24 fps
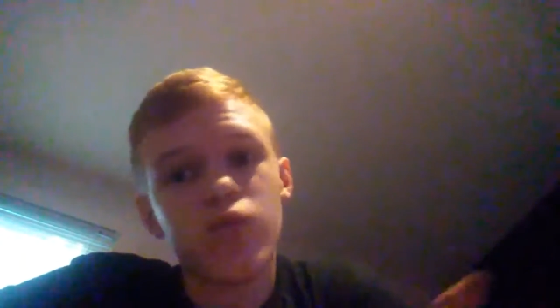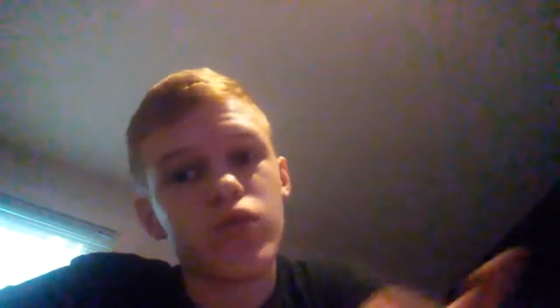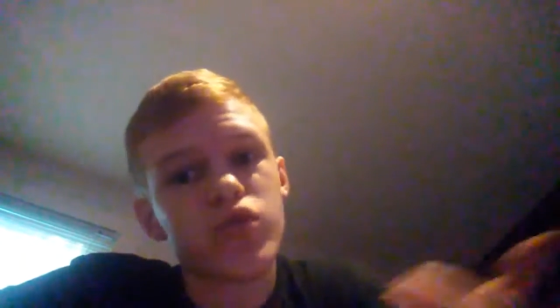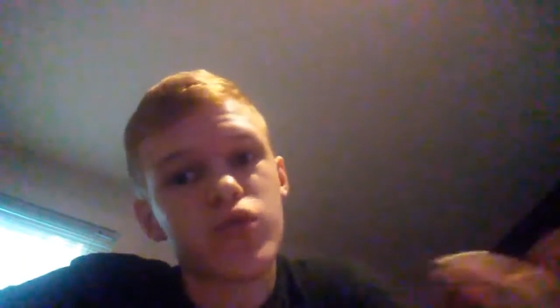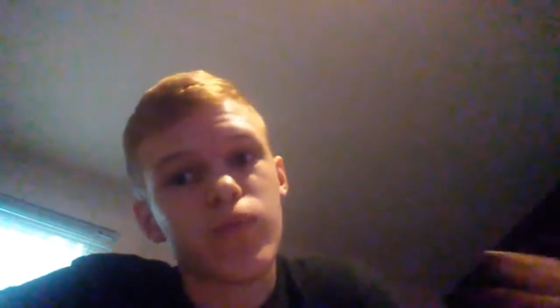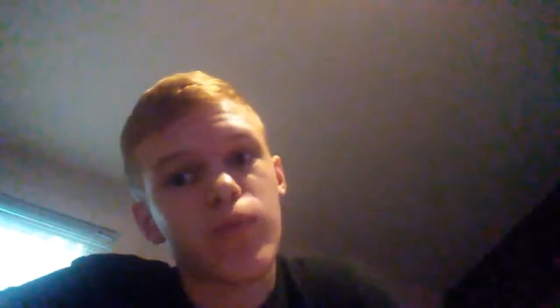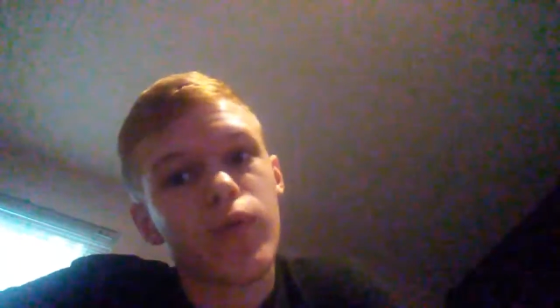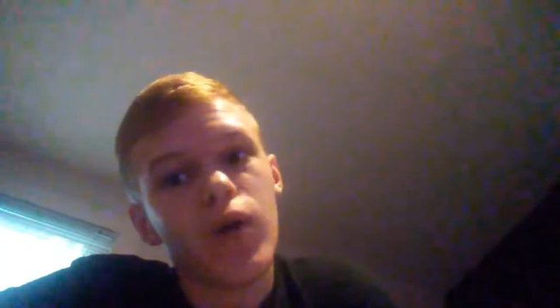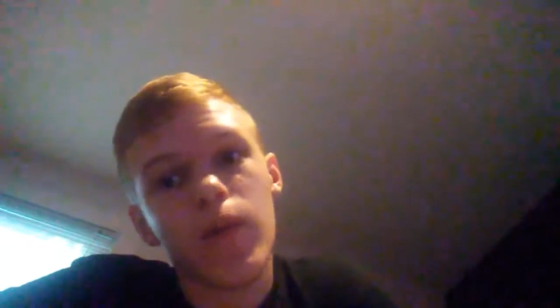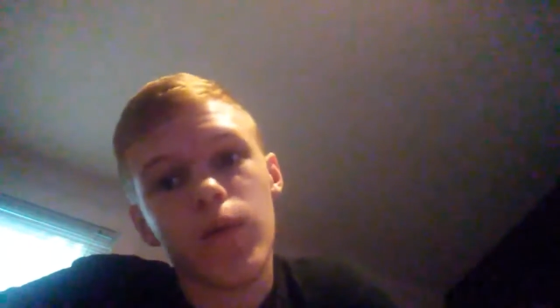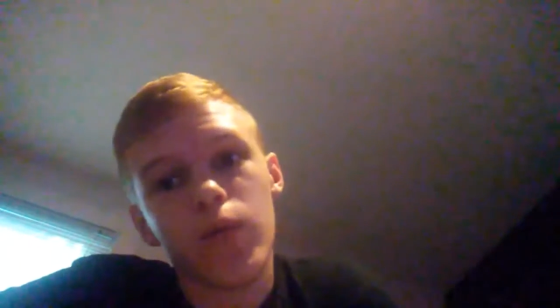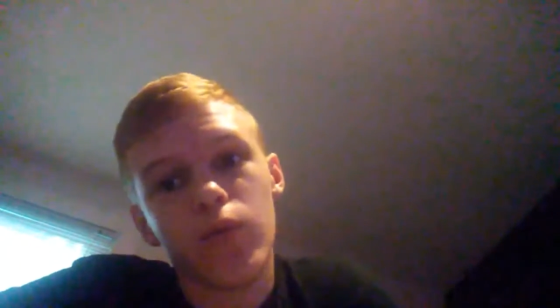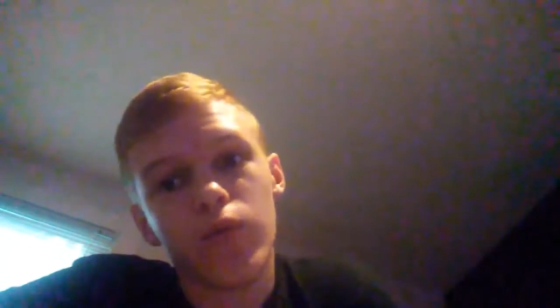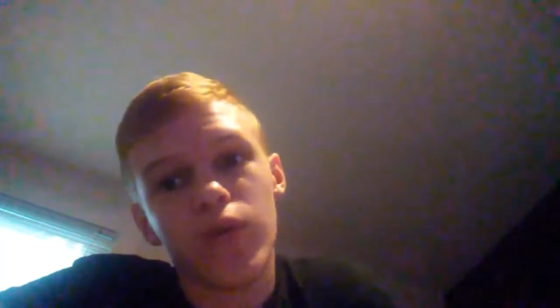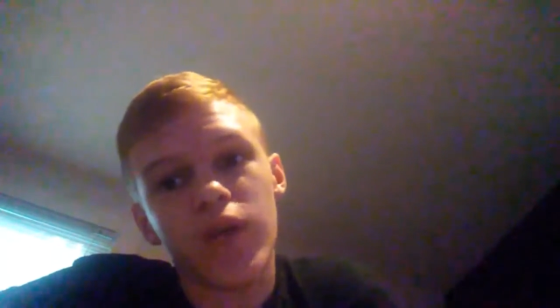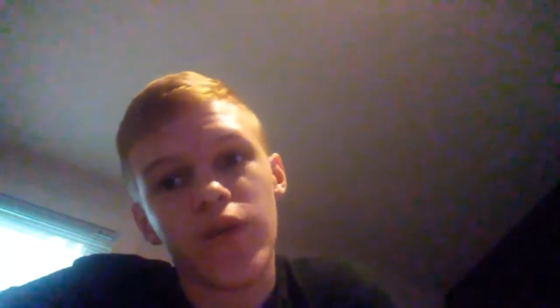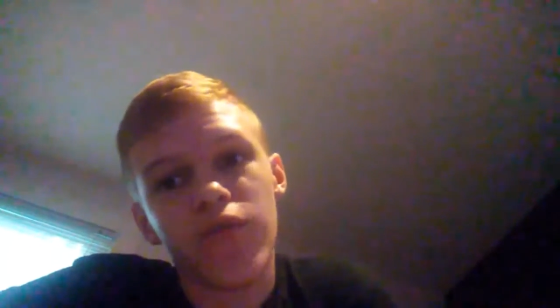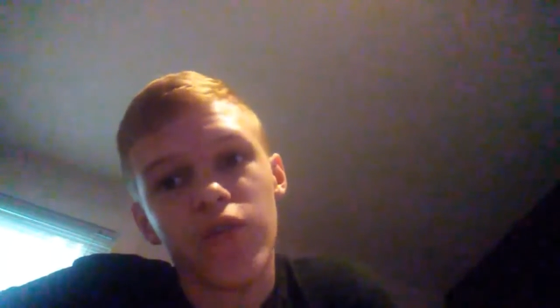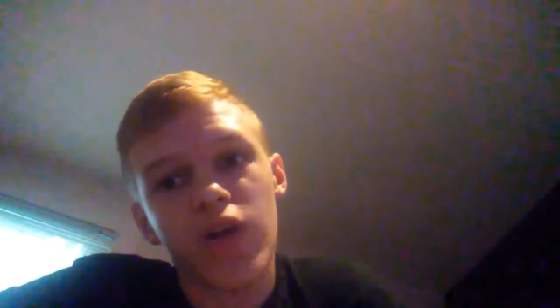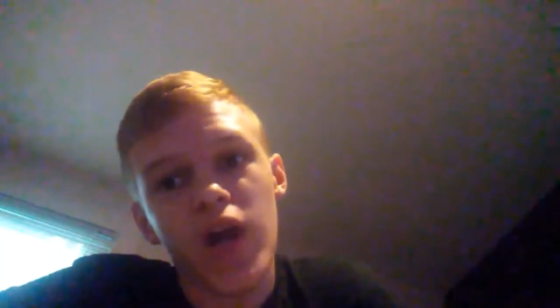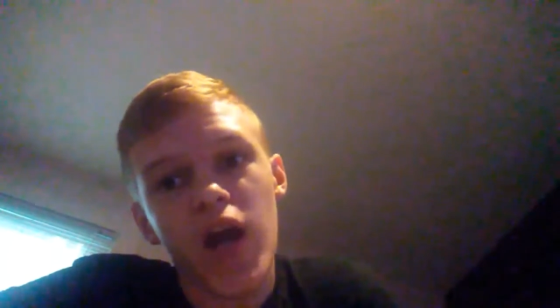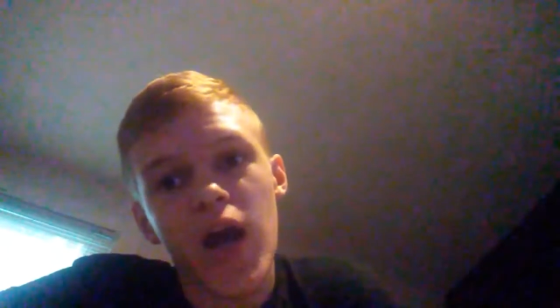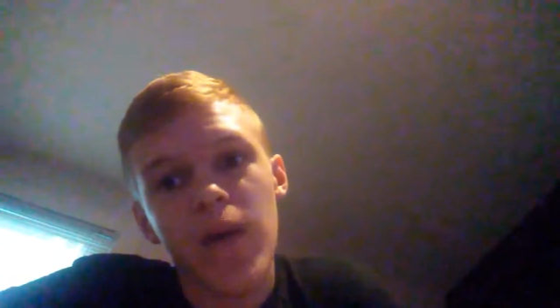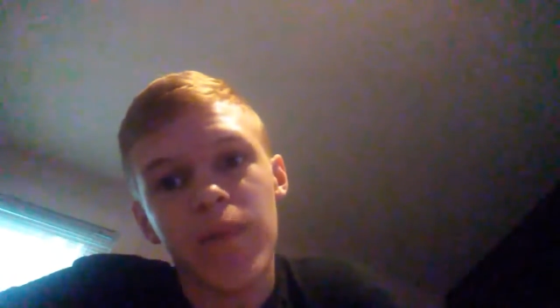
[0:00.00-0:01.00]
which probably will
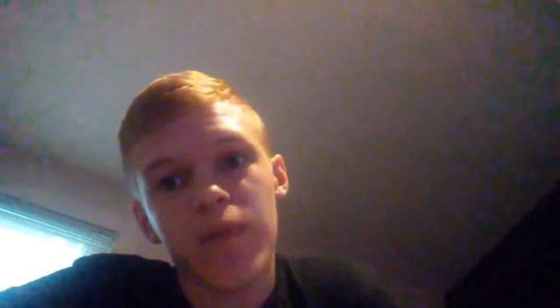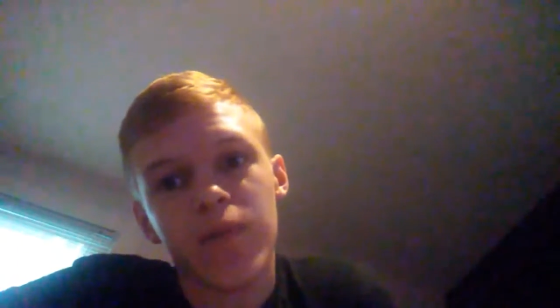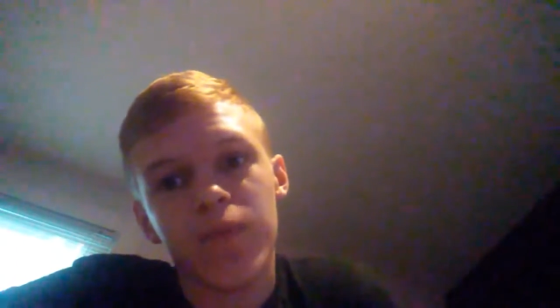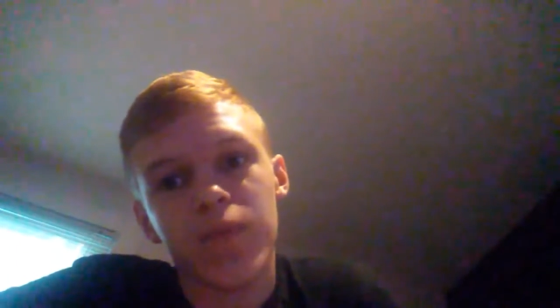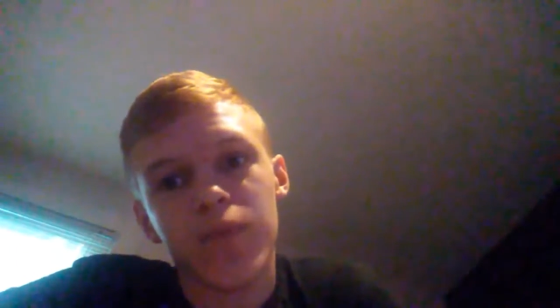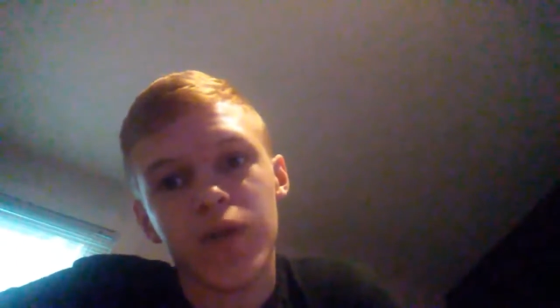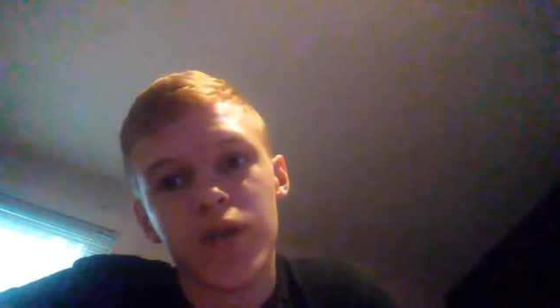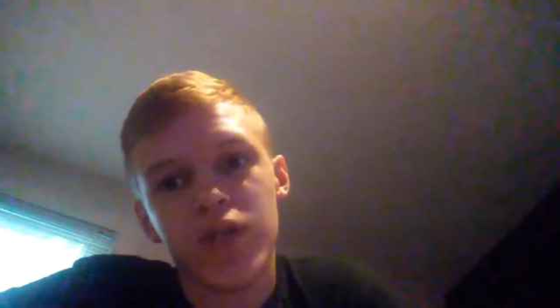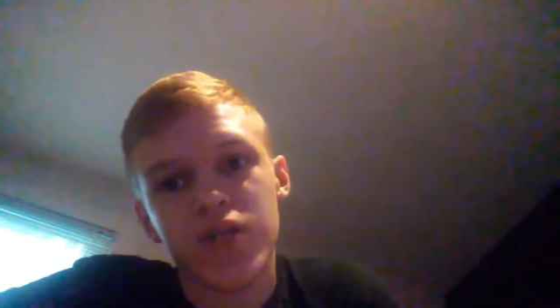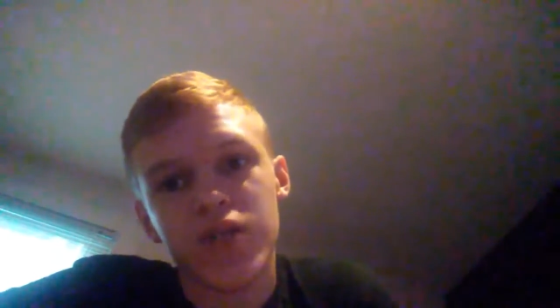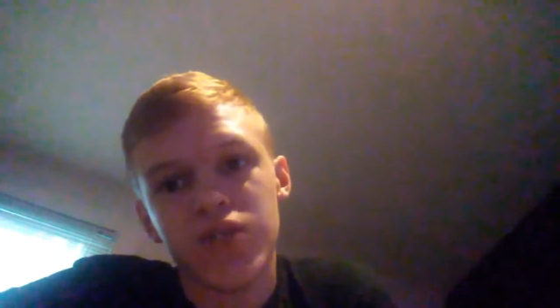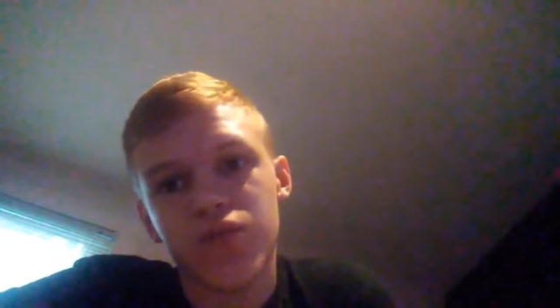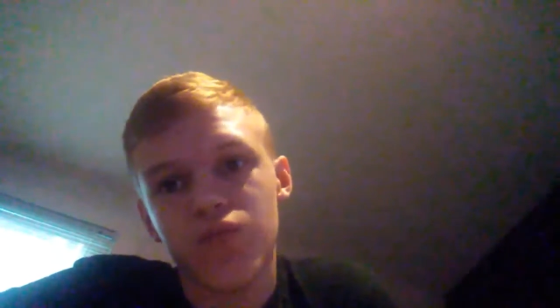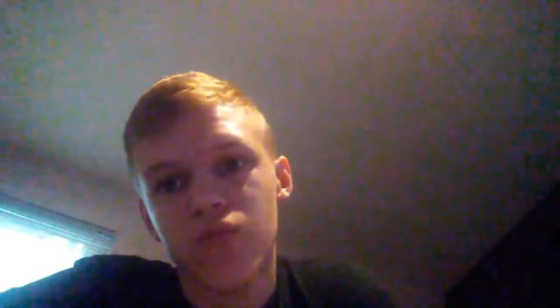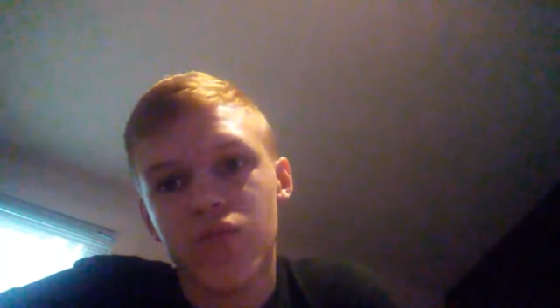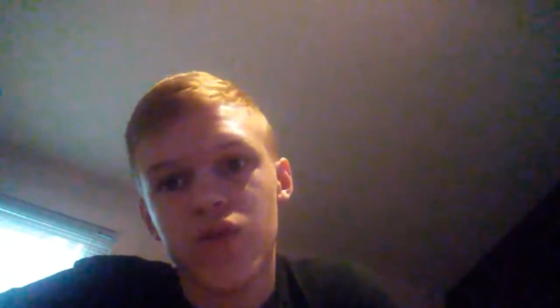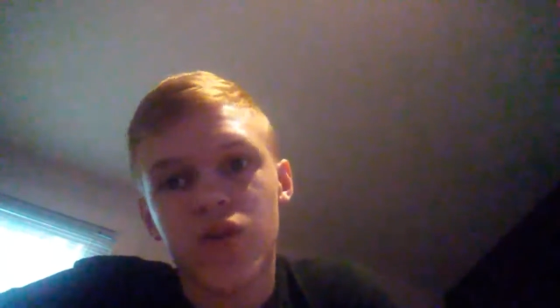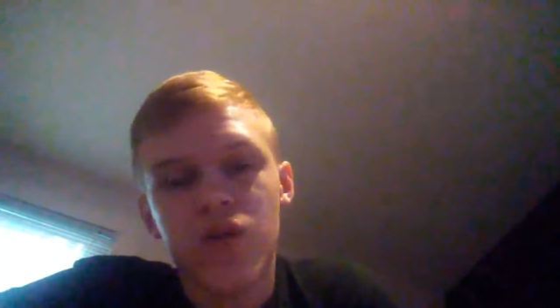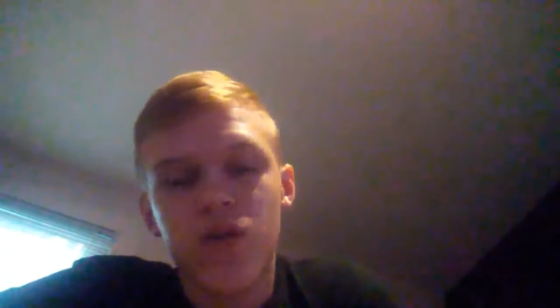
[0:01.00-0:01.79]
never happen because